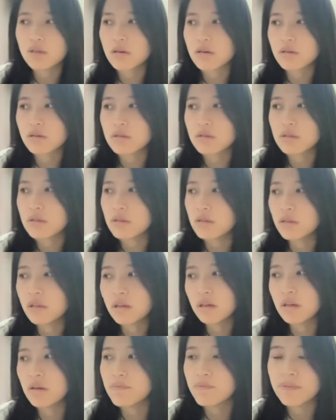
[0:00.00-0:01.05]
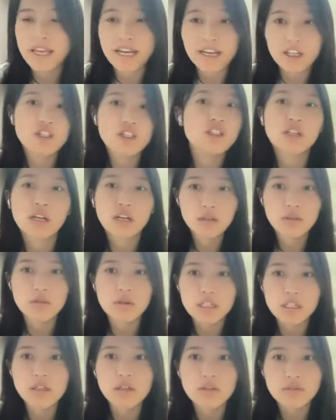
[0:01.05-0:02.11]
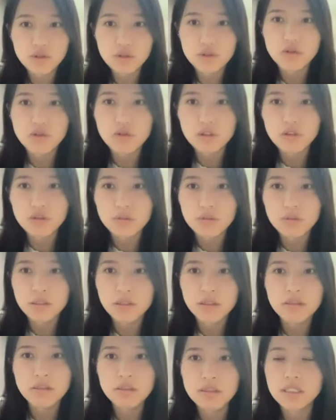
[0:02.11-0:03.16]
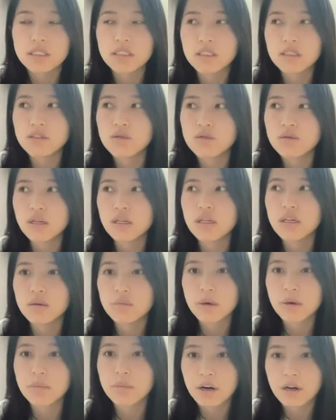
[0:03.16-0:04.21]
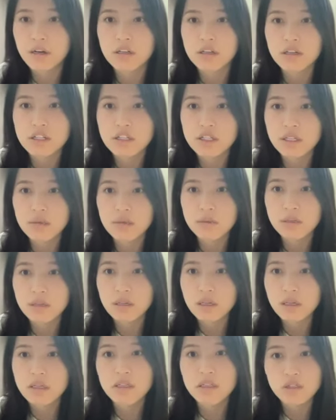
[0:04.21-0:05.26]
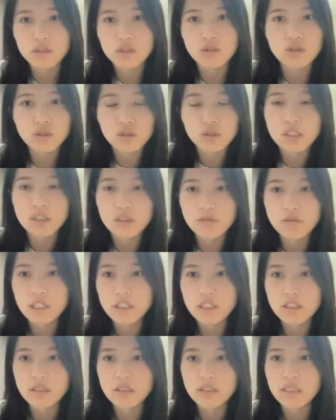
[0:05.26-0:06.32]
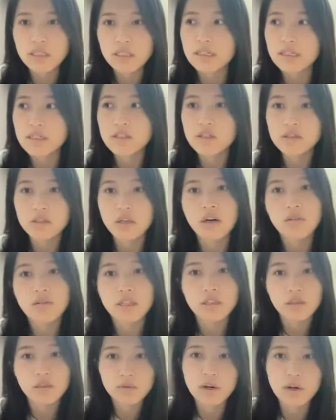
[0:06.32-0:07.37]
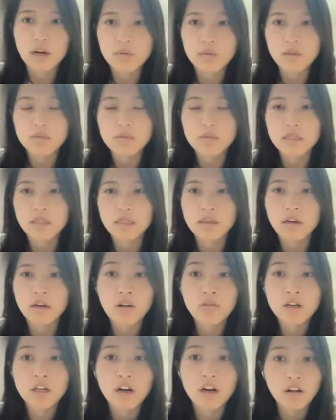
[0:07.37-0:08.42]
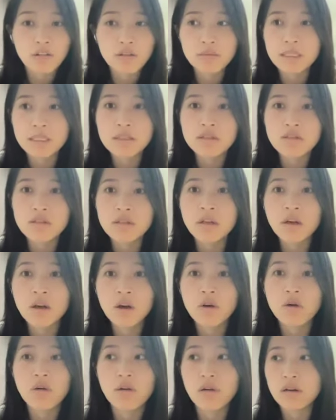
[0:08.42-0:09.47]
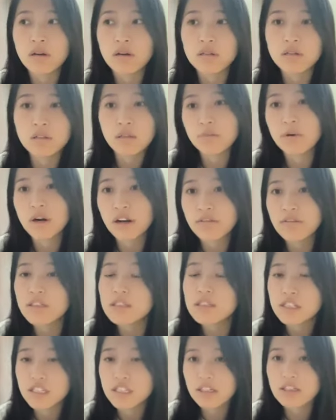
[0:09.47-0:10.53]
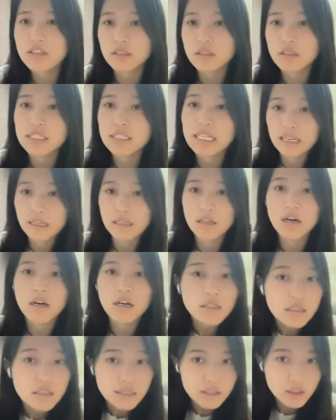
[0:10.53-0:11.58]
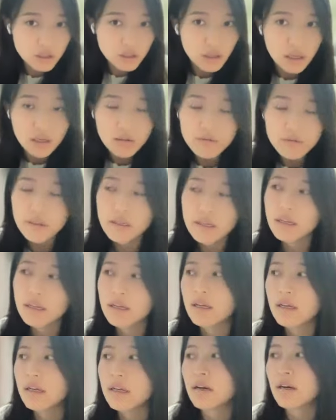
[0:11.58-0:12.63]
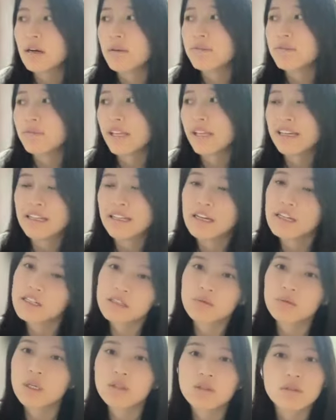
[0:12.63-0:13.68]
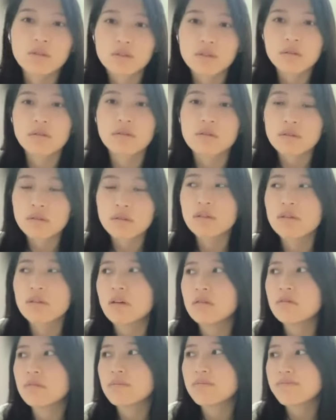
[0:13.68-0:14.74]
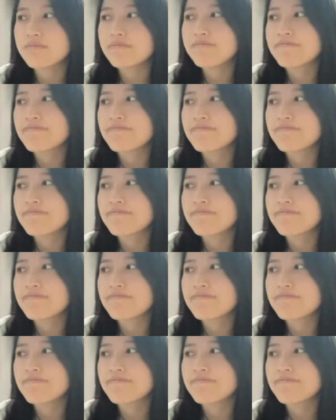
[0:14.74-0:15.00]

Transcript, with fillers: you know, the next generation of social entrepreneurs, because it's really about partnership in social innovation that's solving the problems that our governments or the private sectors cannot solve. And I just want to, you know,